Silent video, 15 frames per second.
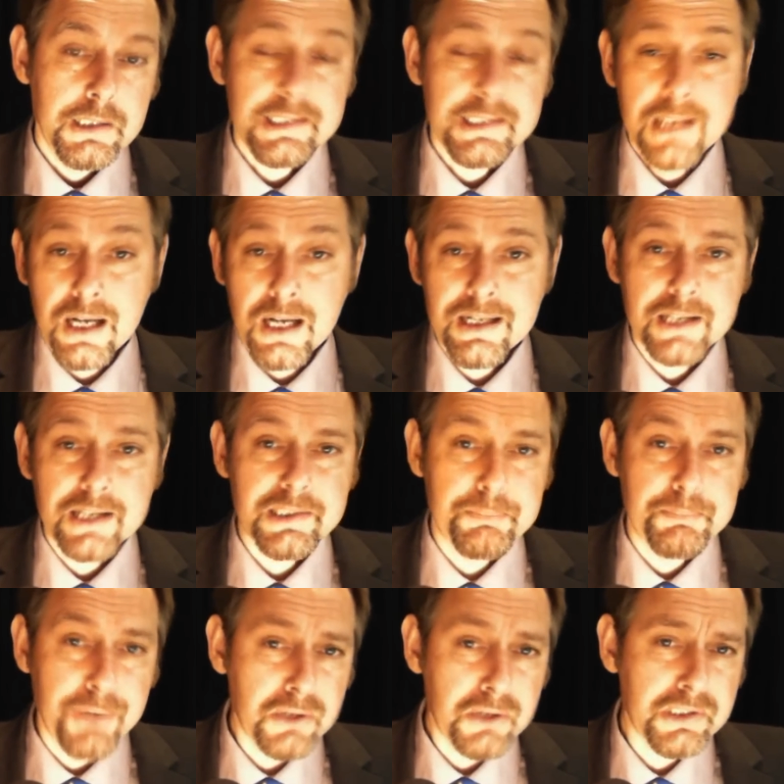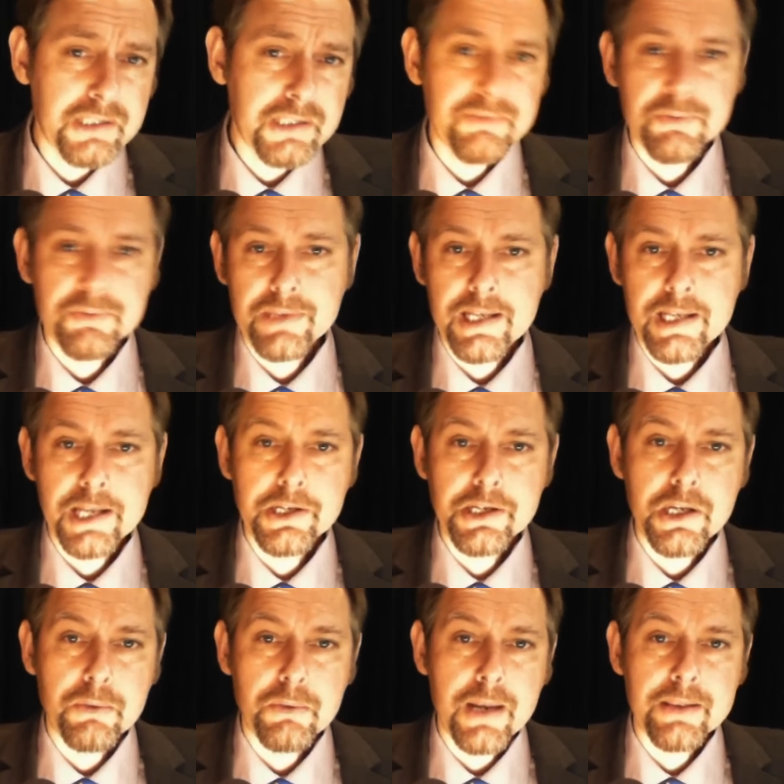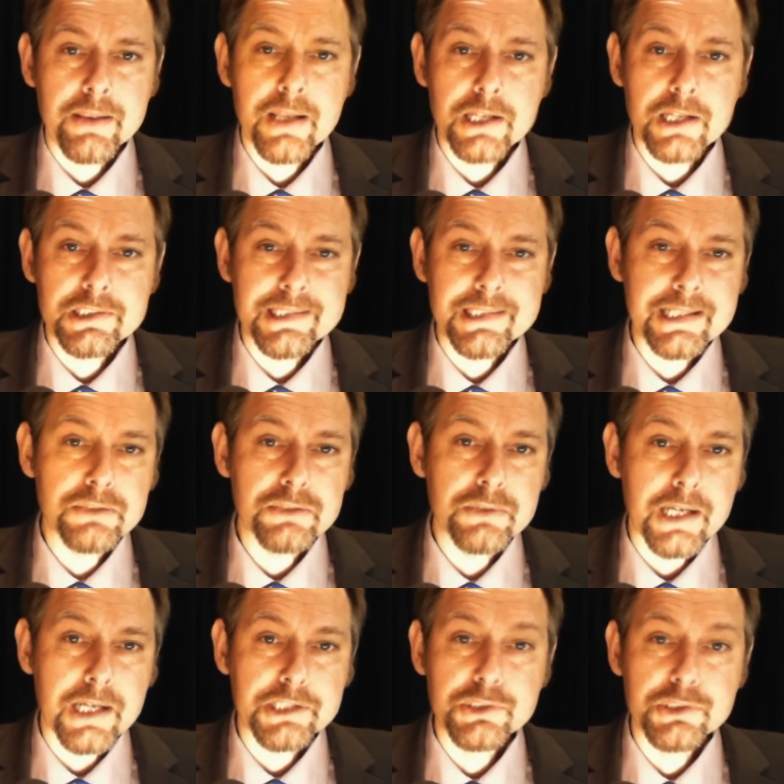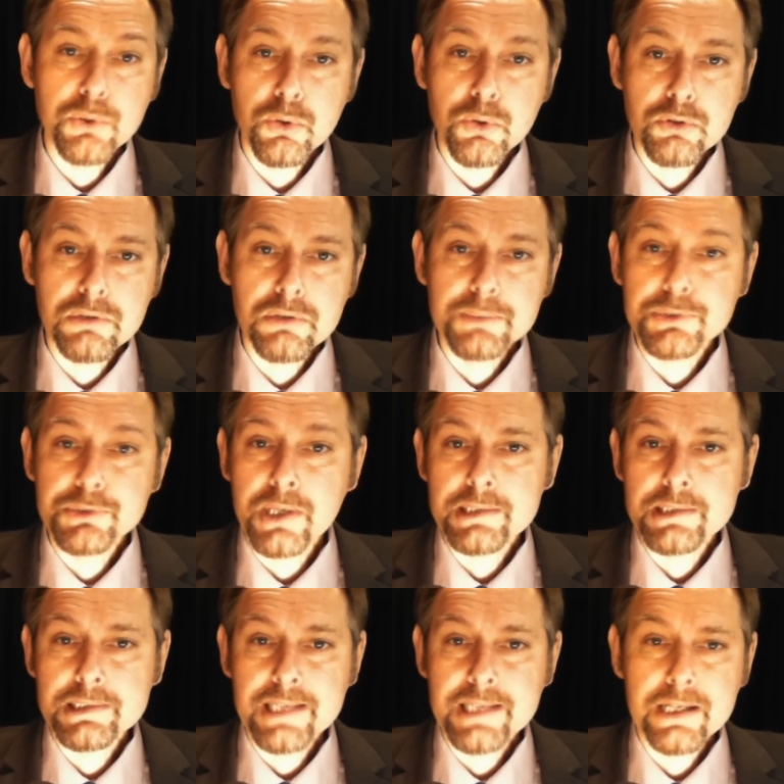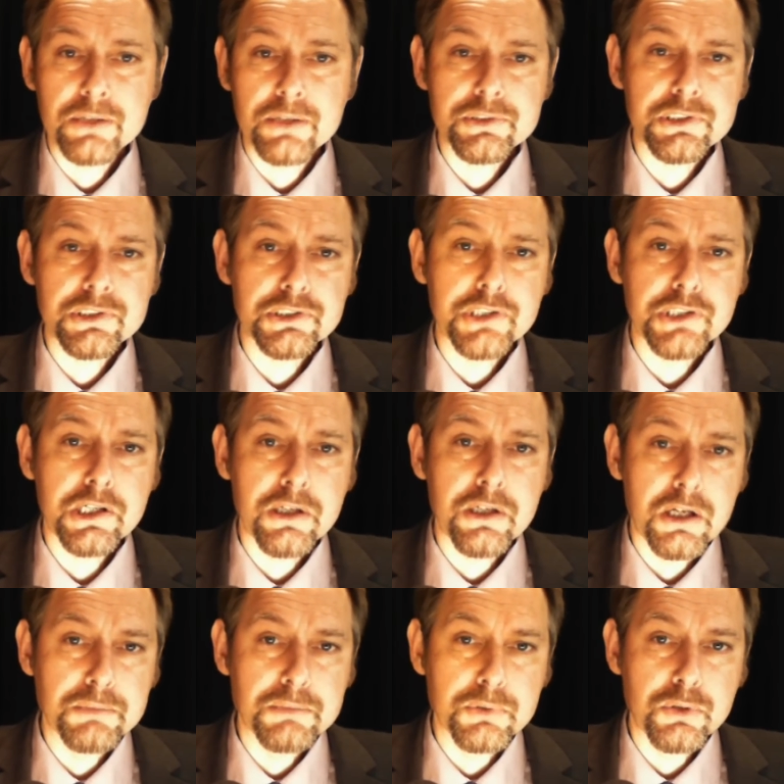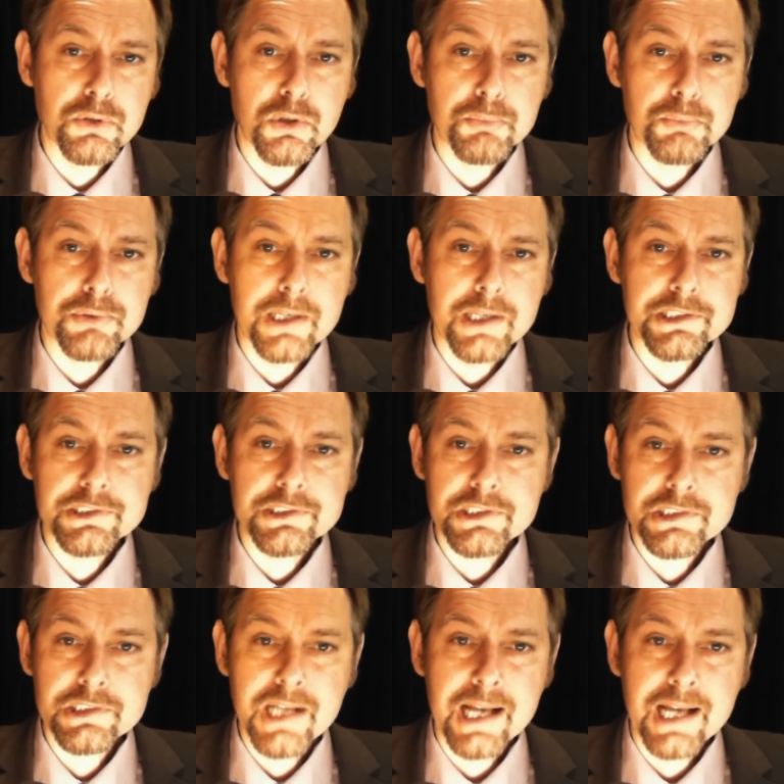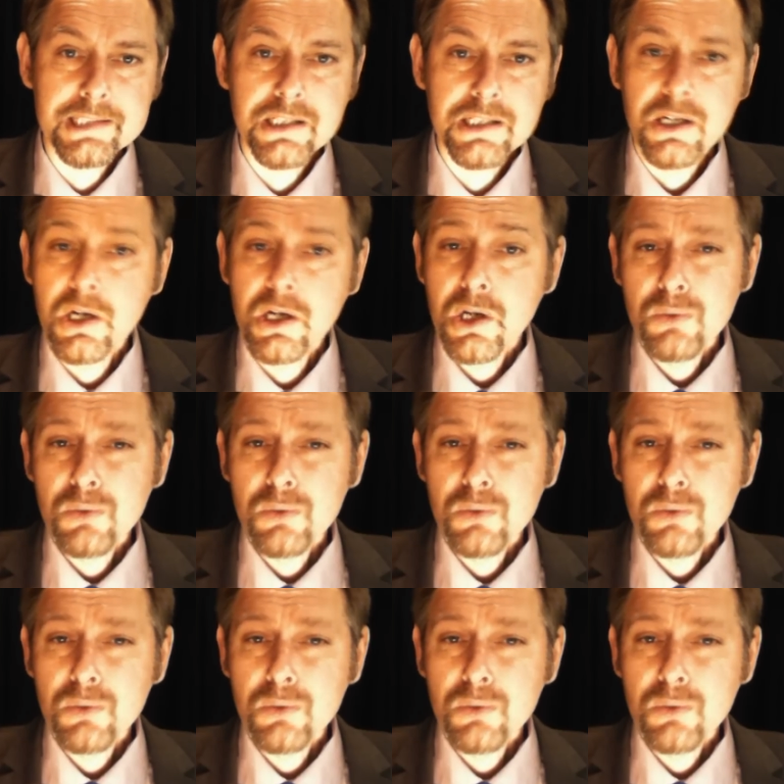This highlights a positive of the EU in that a single nation or group trying to take on such a global corporation to task